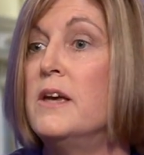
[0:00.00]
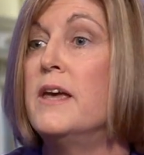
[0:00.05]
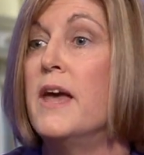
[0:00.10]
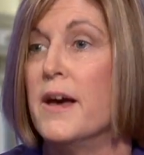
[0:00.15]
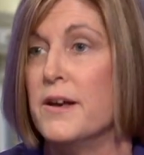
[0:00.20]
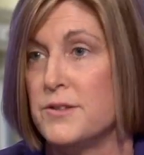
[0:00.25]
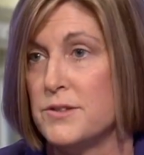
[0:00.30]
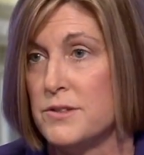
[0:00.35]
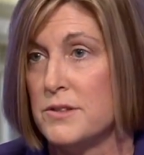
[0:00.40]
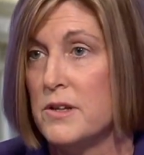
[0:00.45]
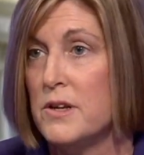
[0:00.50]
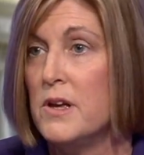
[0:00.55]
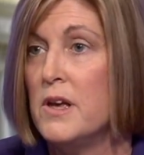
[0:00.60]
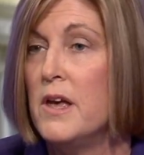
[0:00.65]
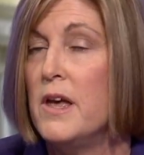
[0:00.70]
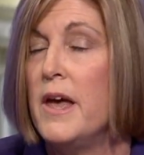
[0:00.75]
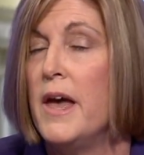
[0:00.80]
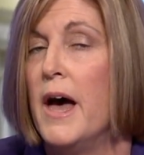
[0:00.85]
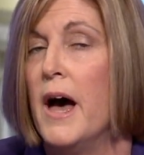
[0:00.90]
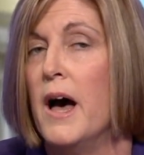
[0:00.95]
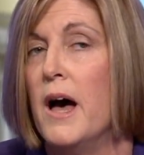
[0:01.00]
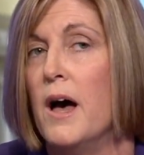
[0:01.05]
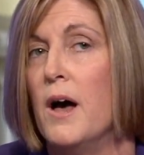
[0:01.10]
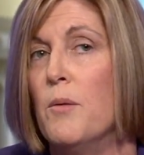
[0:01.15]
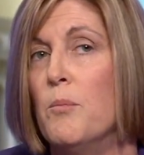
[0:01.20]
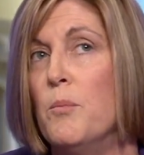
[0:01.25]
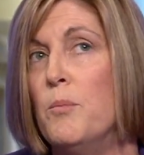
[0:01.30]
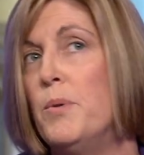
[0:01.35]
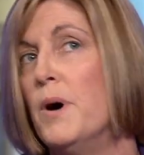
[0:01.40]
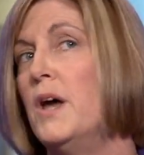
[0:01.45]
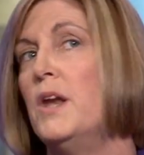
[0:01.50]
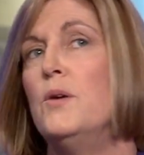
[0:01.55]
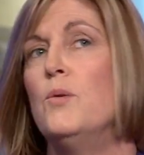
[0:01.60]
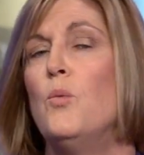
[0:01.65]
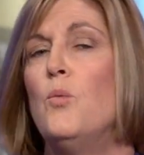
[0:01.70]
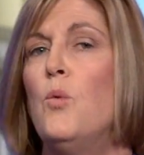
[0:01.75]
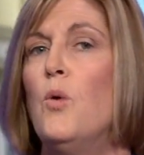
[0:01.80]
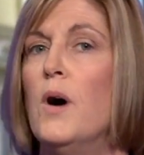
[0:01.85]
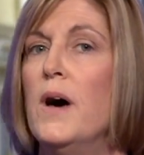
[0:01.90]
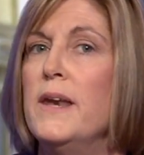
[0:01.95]
Yes. But
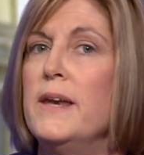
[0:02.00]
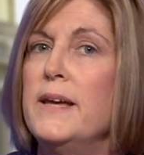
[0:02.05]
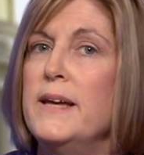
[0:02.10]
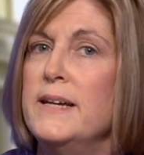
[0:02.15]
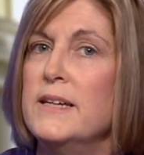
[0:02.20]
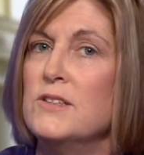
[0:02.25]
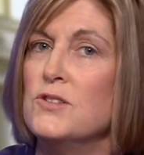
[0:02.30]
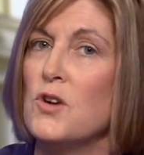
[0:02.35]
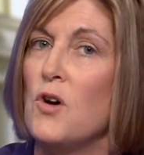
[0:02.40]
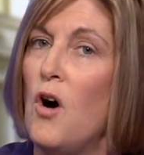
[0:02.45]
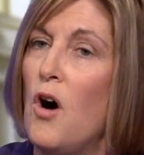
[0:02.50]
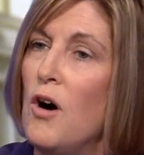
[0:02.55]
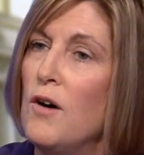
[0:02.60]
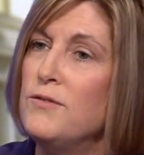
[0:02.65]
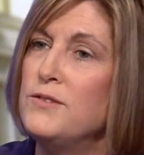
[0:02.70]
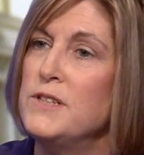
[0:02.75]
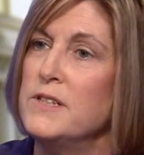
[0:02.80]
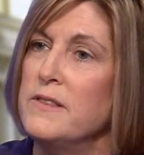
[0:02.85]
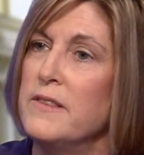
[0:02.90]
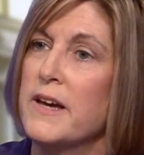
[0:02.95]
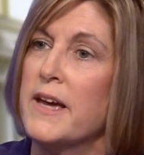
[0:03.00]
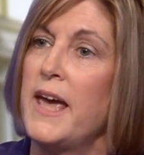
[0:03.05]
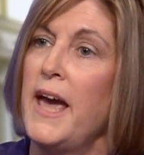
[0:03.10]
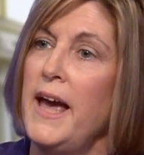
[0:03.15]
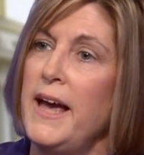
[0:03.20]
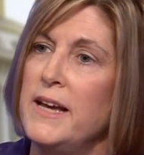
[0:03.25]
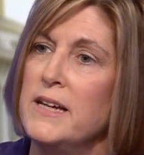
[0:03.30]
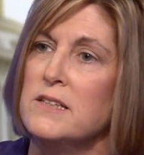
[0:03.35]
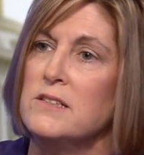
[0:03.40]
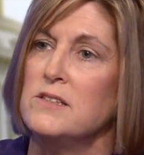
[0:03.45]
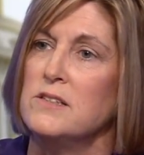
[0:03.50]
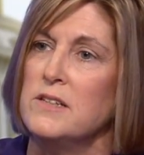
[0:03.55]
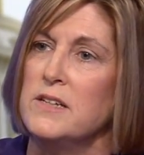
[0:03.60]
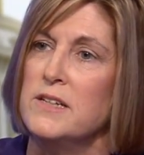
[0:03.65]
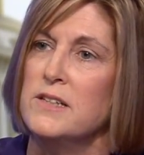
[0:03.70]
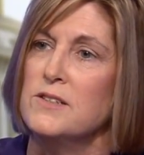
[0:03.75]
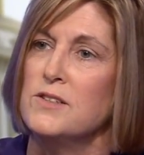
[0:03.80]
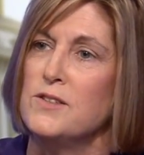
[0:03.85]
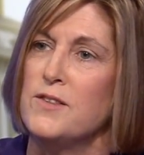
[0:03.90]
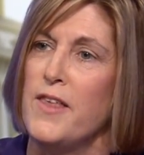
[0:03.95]
what is often the case
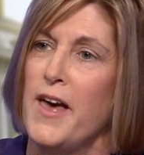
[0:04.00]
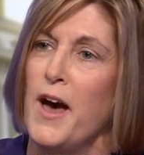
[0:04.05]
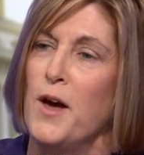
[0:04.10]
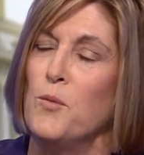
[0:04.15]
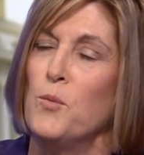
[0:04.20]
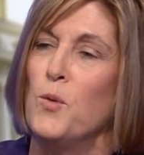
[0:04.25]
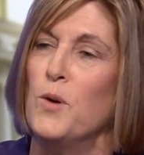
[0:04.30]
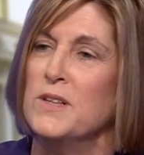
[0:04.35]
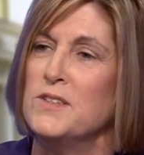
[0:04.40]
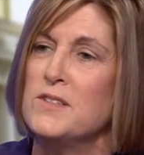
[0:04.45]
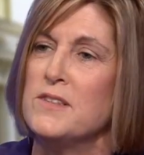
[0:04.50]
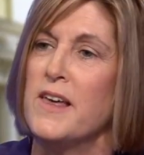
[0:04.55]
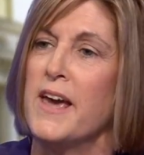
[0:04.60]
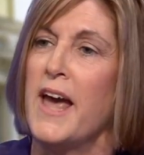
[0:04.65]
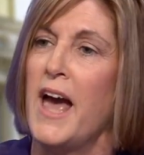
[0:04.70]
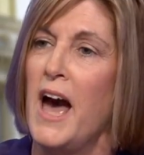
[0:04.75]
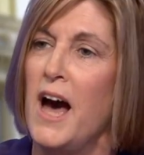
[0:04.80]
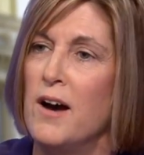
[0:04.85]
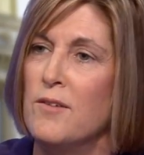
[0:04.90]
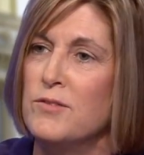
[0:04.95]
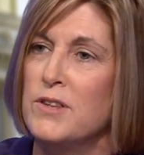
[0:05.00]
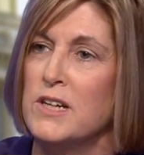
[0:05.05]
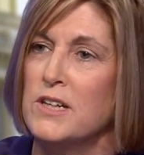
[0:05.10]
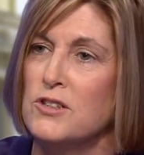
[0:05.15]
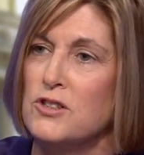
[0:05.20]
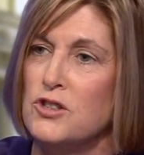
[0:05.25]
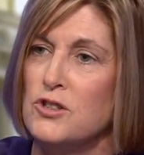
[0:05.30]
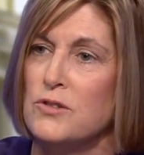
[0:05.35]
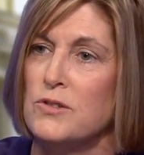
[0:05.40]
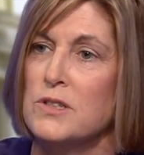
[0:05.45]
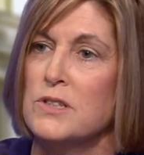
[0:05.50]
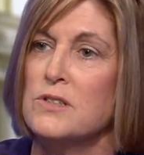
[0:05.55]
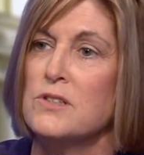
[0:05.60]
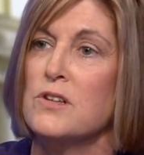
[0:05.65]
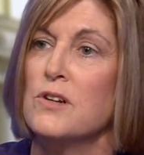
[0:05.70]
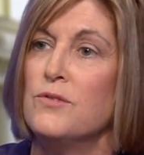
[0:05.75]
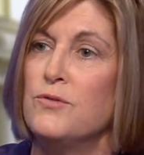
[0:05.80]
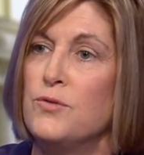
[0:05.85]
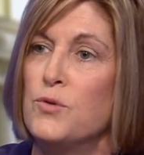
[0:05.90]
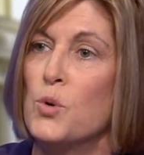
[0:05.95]
is that once they have the insurance,
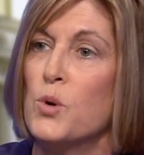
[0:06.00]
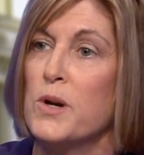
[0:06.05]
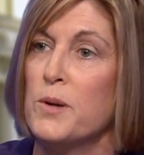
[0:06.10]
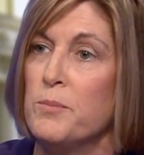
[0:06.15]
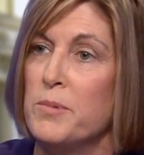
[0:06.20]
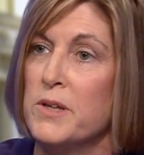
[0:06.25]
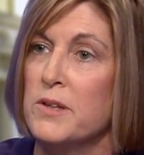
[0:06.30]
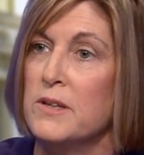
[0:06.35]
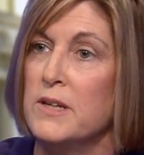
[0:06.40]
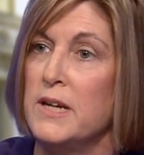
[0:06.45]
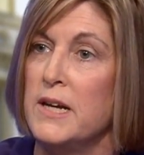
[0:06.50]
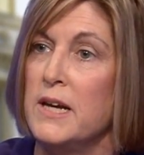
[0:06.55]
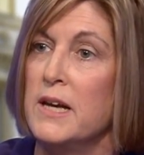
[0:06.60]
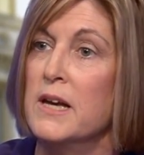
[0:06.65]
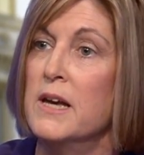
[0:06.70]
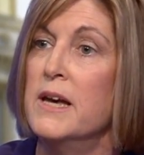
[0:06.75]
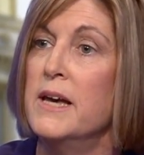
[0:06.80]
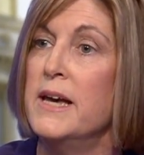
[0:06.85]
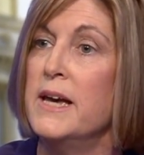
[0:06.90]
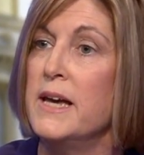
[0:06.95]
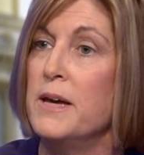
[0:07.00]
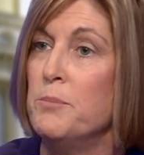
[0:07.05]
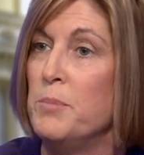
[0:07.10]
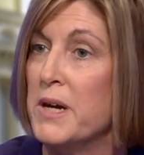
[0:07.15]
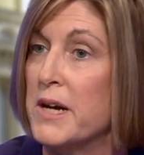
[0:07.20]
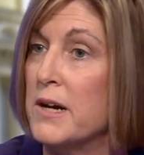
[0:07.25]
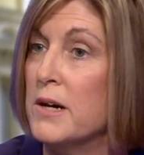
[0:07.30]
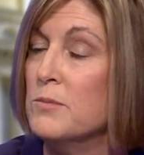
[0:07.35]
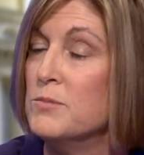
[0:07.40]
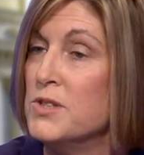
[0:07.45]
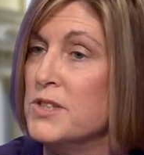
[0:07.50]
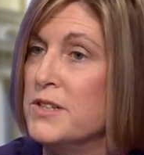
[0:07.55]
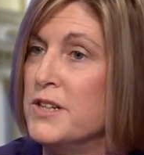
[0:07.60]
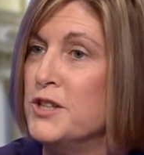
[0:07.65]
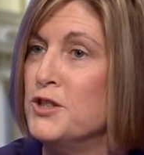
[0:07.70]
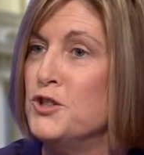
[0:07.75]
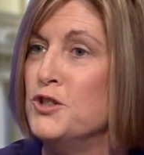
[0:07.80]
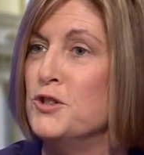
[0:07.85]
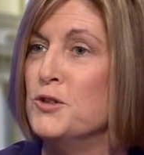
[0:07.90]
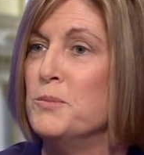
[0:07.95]
affordability becomes an
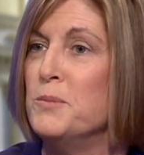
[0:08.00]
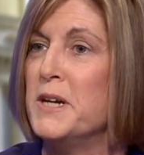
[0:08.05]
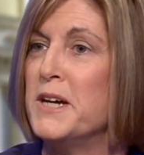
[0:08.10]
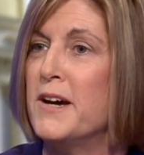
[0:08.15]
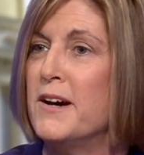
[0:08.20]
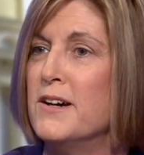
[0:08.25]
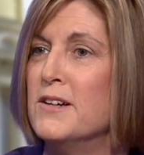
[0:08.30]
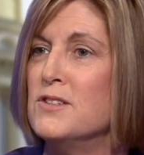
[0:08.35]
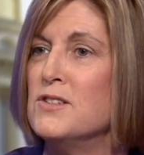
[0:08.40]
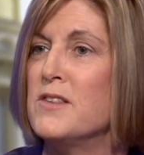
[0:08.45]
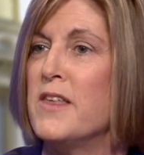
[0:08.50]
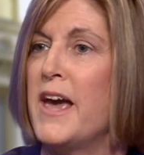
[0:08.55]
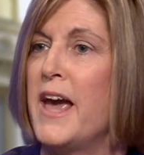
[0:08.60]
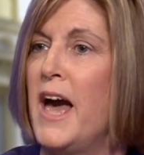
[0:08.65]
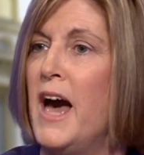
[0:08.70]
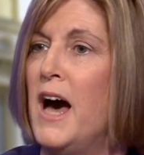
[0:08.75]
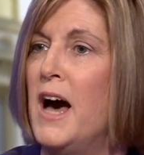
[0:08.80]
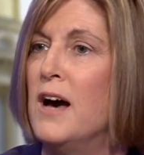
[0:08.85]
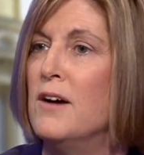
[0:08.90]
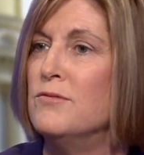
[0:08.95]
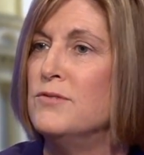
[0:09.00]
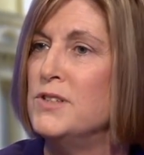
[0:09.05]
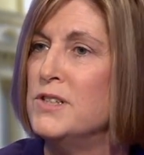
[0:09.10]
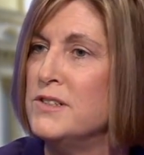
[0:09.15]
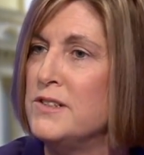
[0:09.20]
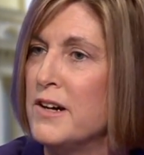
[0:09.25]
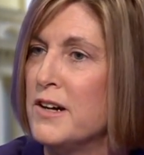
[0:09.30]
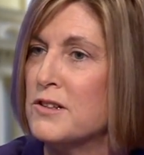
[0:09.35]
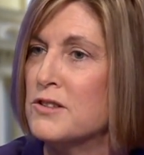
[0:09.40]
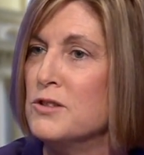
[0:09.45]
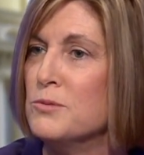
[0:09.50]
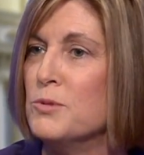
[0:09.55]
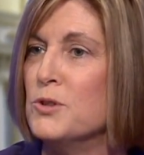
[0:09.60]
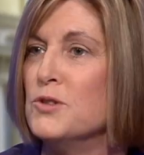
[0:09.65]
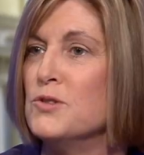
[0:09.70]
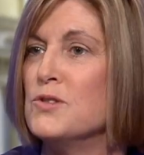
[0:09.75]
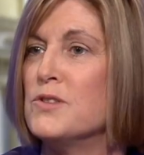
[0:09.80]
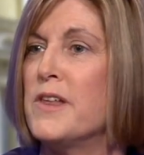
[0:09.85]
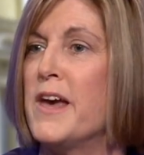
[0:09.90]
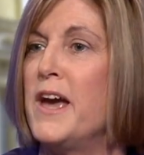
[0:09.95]
issue because they have
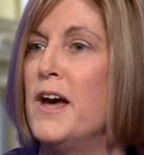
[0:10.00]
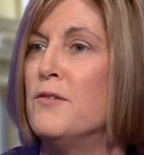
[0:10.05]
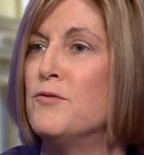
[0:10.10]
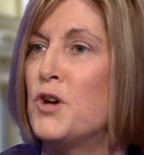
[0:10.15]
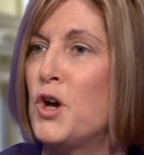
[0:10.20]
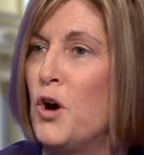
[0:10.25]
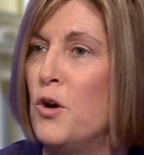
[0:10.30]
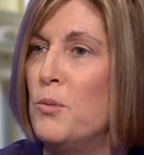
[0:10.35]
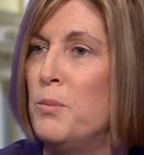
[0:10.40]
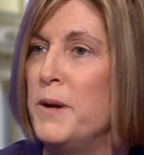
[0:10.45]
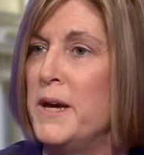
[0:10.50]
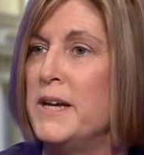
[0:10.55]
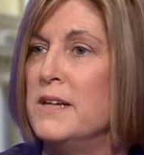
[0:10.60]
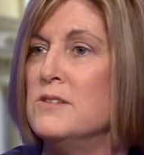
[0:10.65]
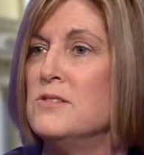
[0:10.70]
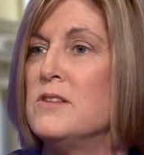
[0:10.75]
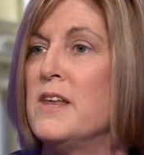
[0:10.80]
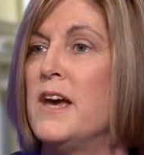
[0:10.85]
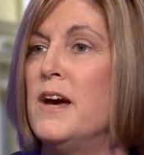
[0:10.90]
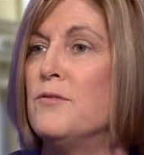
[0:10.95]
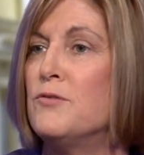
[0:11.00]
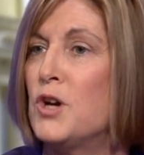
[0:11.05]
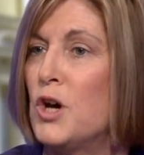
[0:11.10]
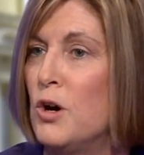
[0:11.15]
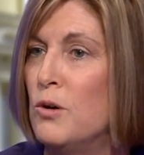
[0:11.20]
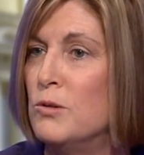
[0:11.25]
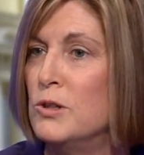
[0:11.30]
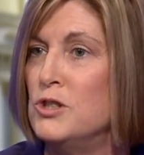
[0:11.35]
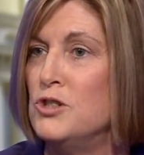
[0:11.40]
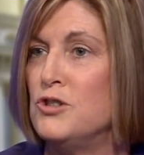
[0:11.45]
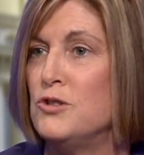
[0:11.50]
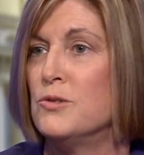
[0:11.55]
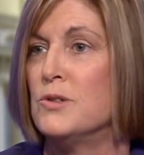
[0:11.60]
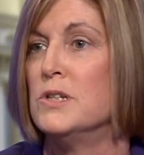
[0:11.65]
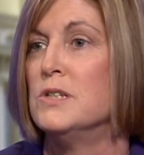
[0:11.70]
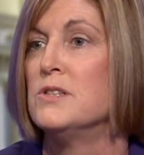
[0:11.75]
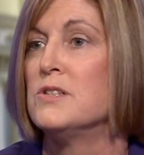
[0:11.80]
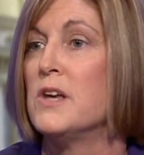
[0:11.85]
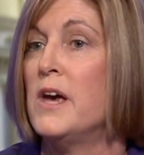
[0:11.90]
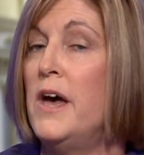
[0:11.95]
deductibles, they have co-pays, they have
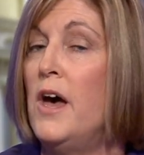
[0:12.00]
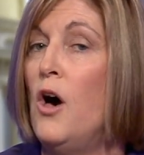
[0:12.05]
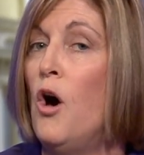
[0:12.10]
co-insurance.